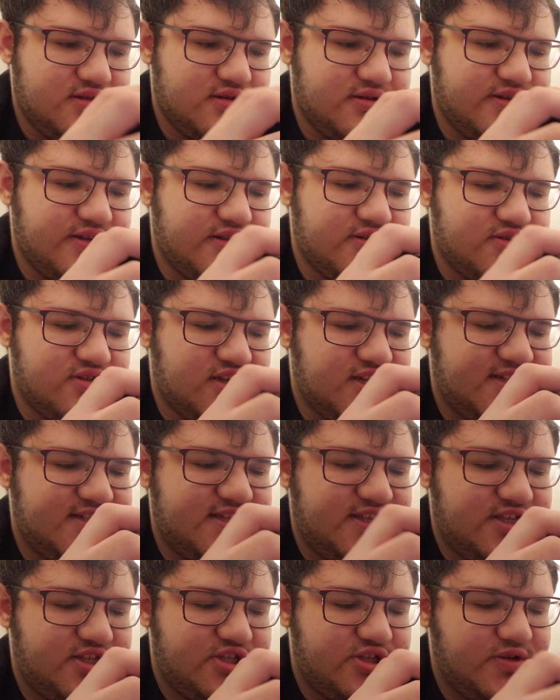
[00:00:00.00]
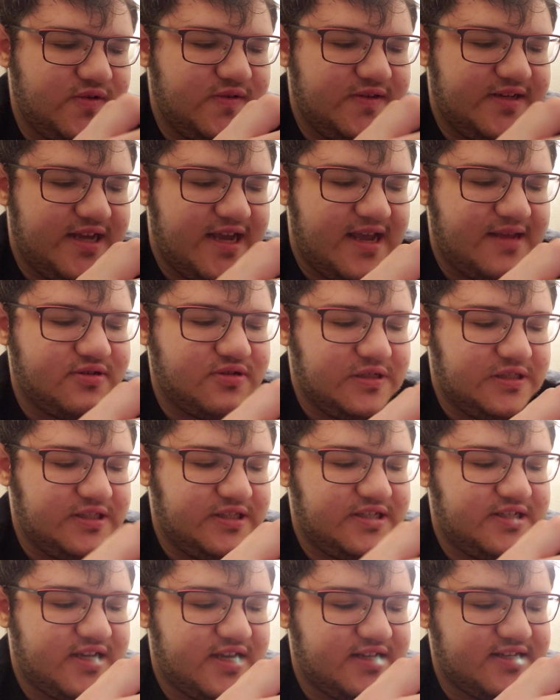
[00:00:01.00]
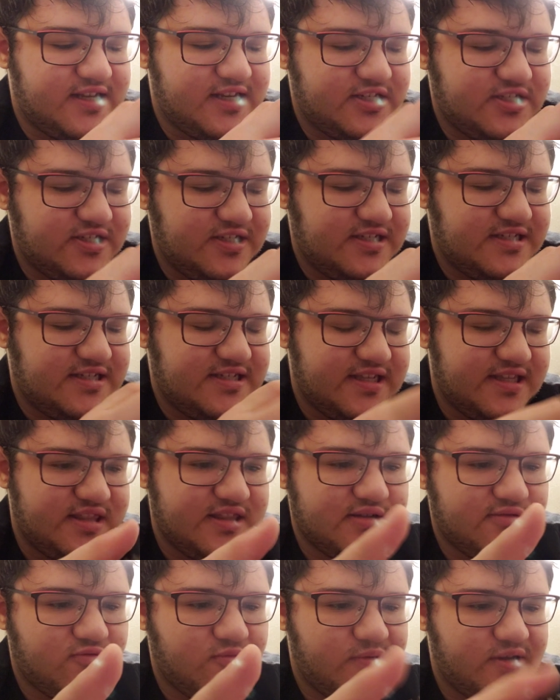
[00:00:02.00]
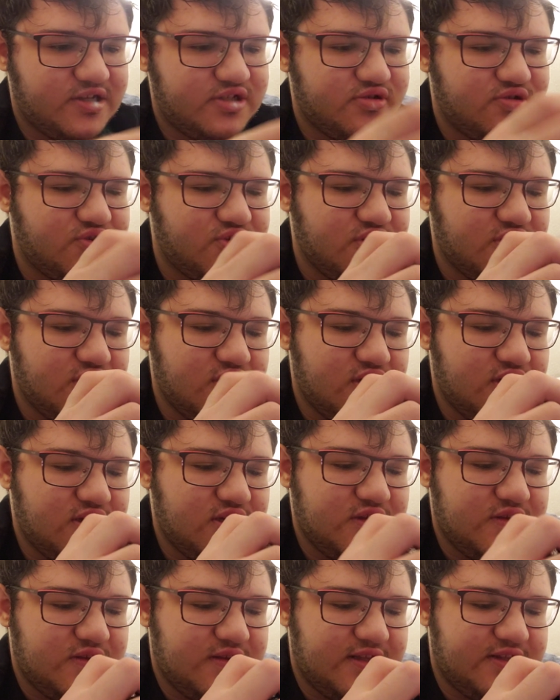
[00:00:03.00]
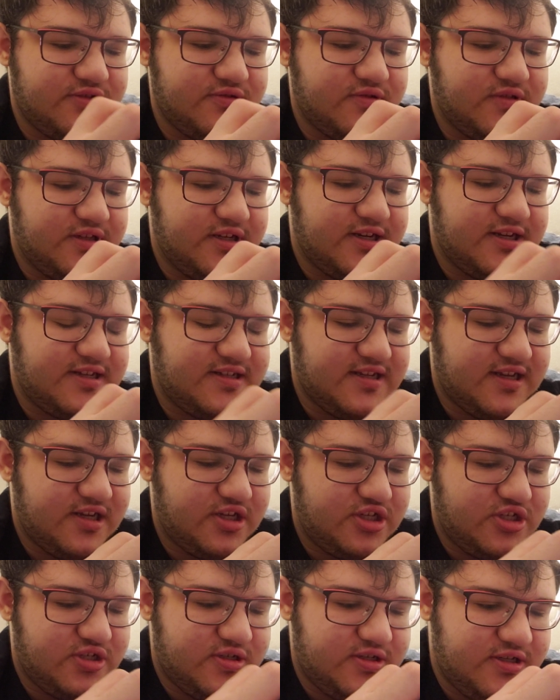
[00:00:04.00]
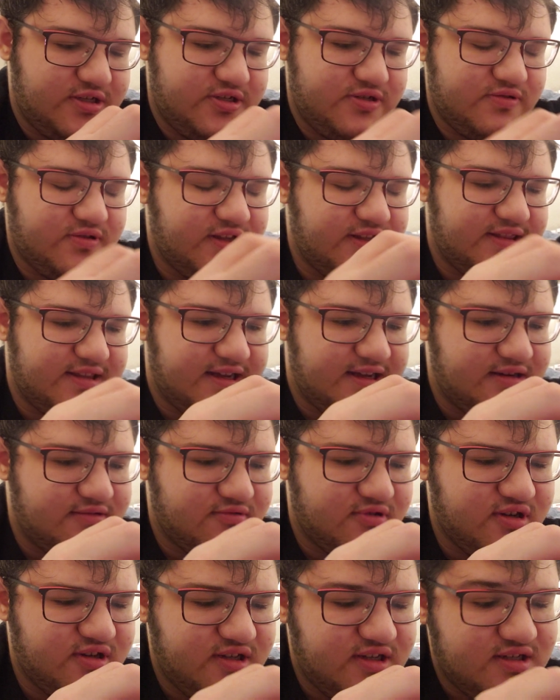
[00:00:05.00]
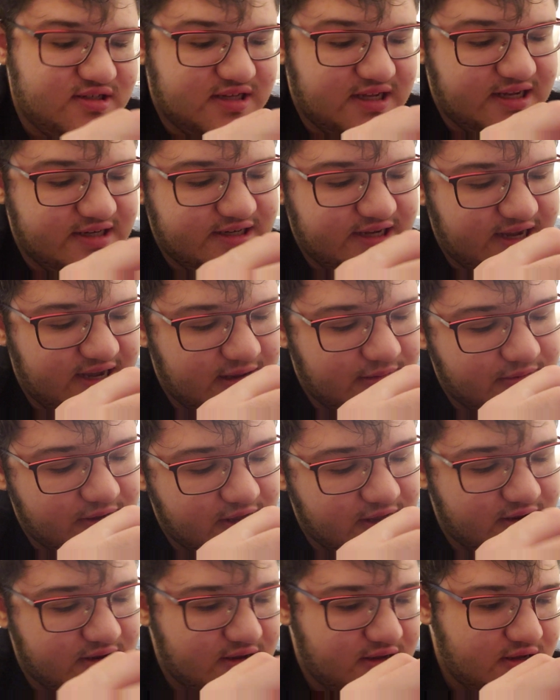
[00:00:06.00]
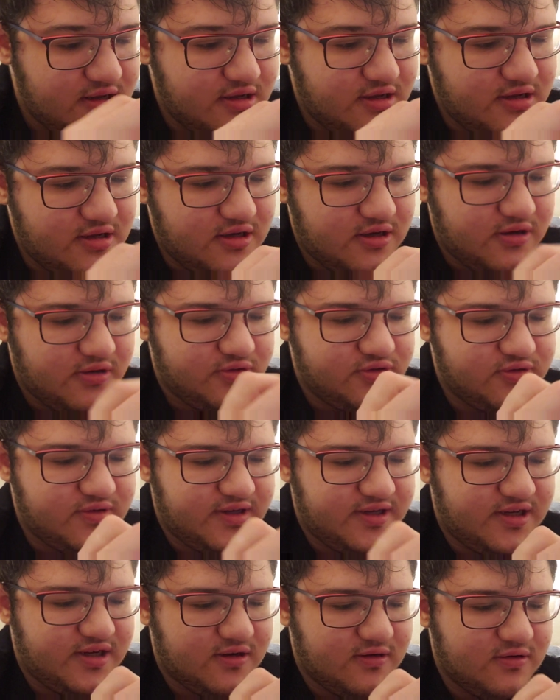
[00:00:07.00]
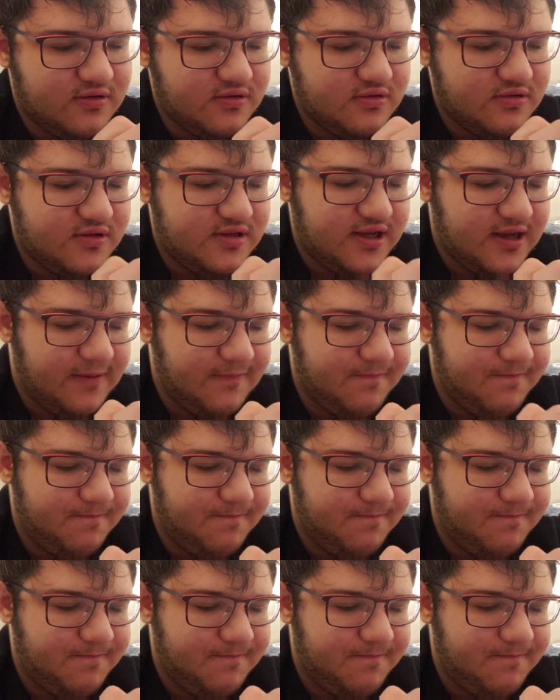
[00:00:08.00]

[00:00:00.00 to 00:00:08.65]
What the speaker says: Oh yeah, there's actually these two tabs where these guys actually sit the missiles. So that's really nice, actually. I do like that. Where is that tab at? Oh, it's right here. Okay.